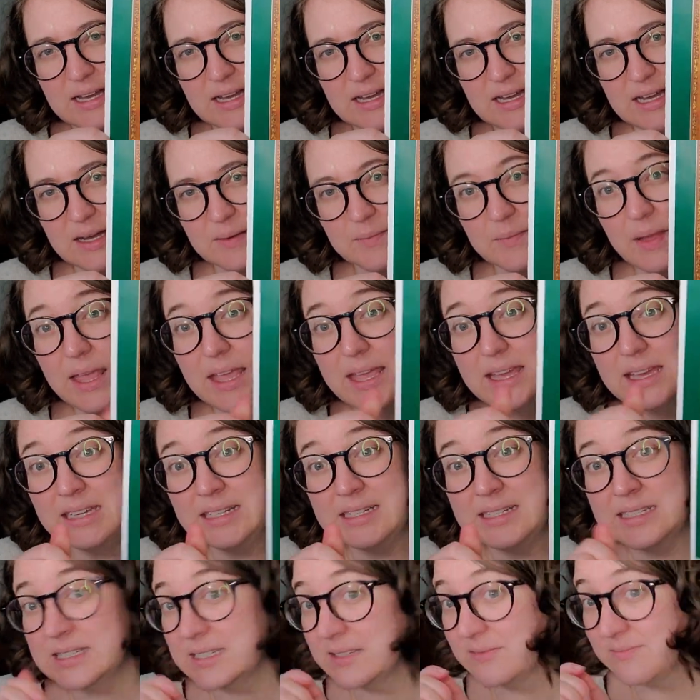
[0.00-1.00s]
Um,
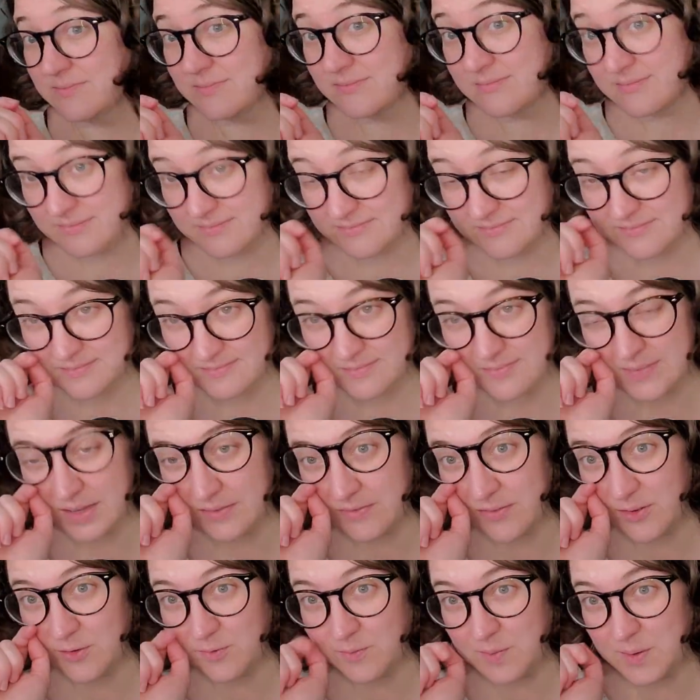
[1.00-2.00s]
and
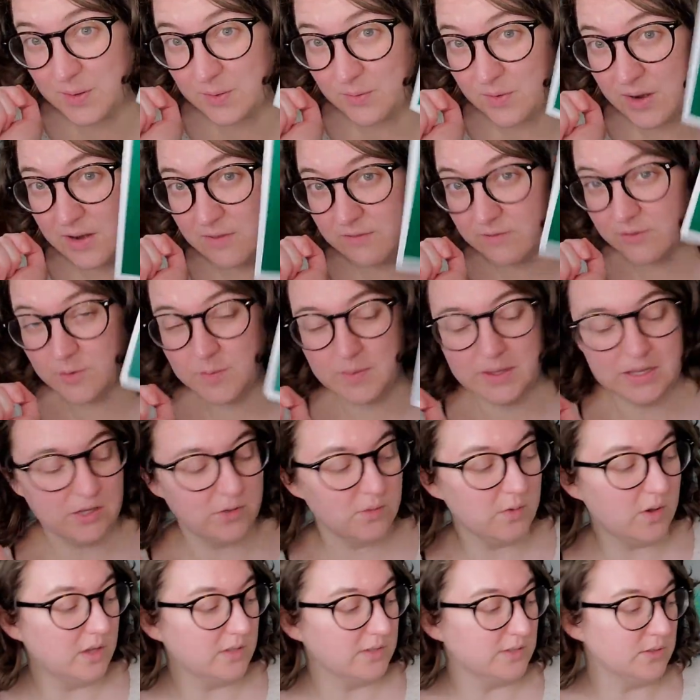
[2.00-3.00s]
if you've been around for a bit,
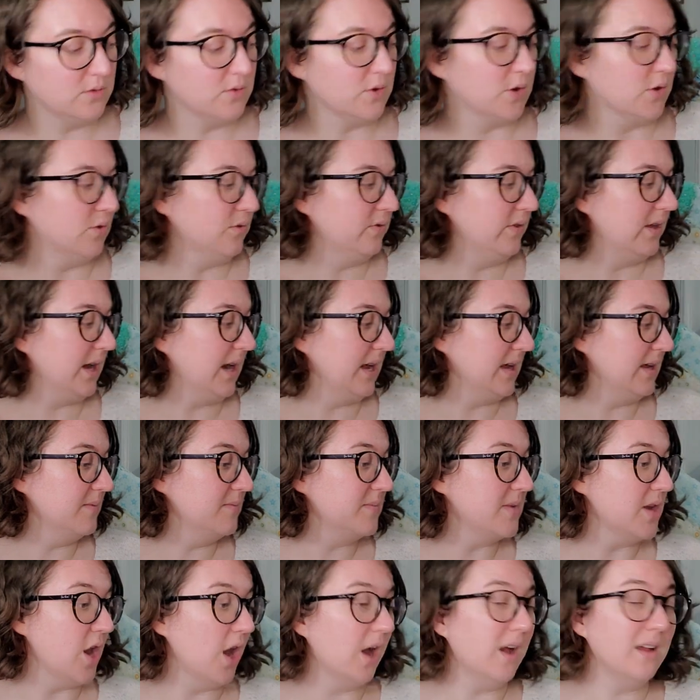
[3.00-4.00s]
you also know that I
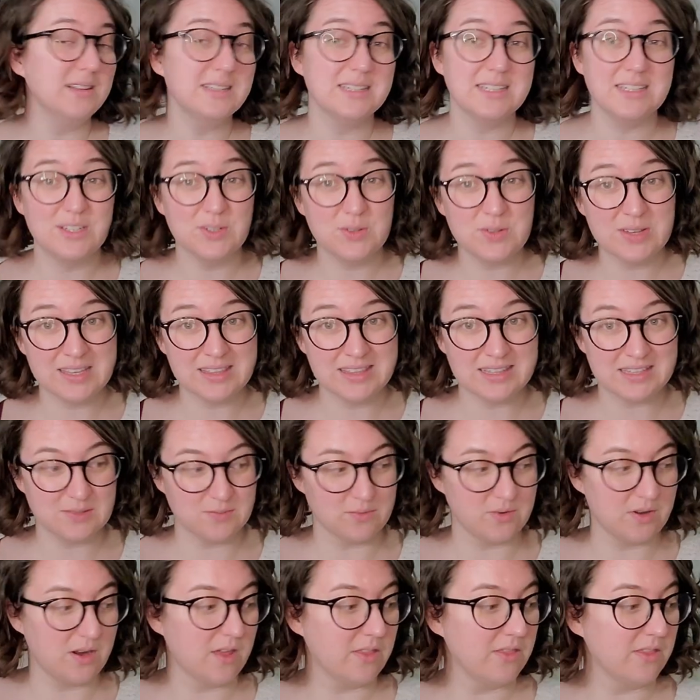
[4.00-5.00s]
am not doing this
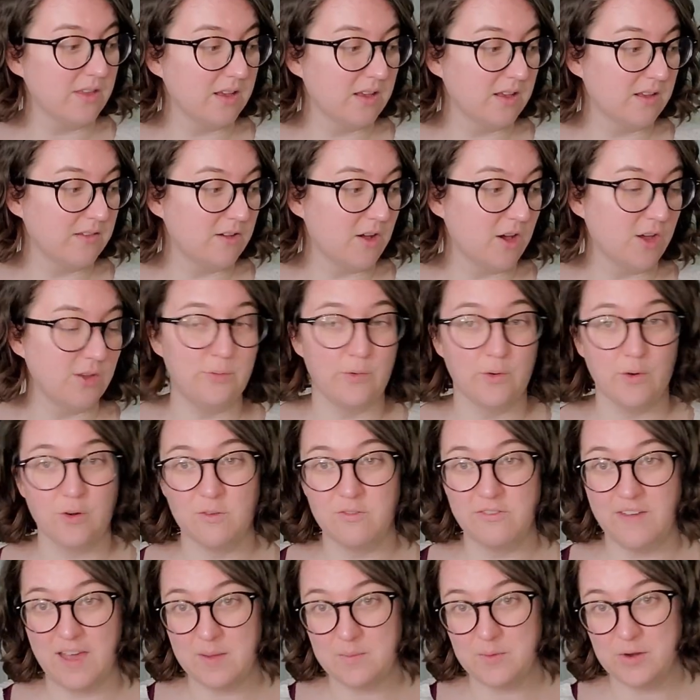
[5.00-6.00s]
one on the called
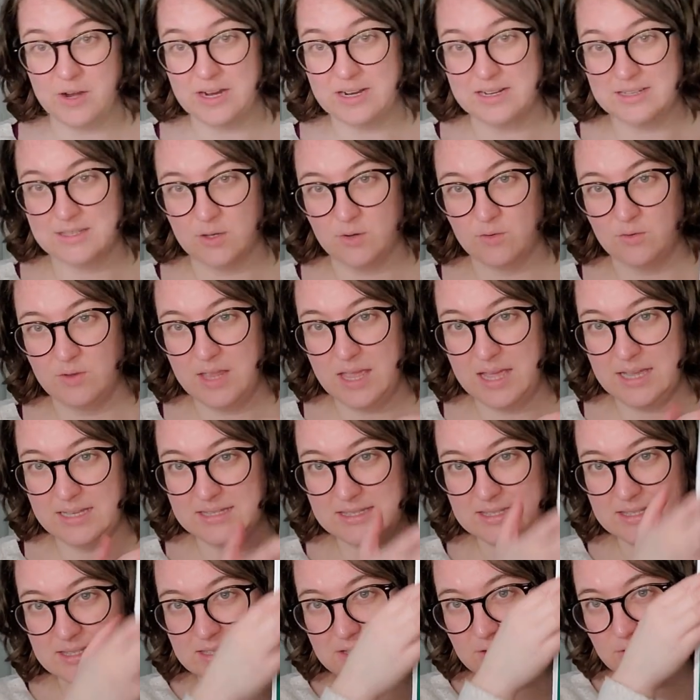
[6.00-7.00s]
for fabric. So
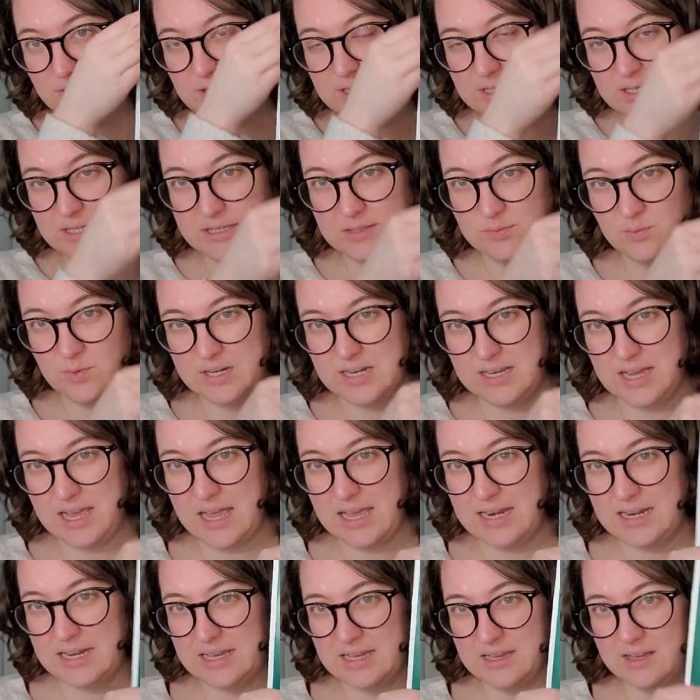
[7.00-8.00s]
yes, so this is what it
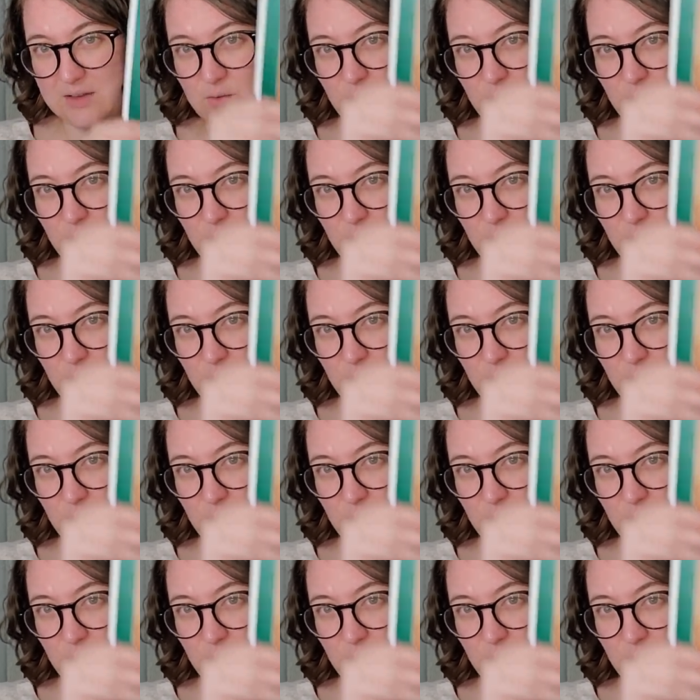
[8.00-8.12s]
kind of,